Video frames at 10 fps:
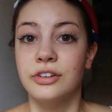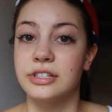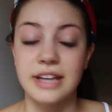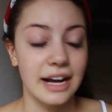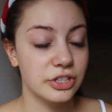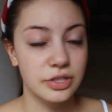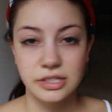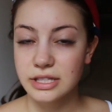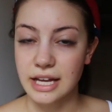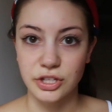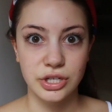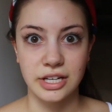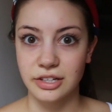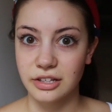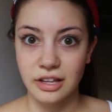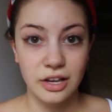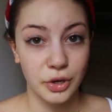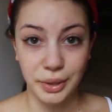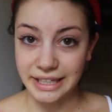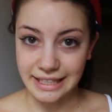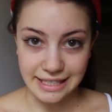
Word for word: just natural, like chill, quick and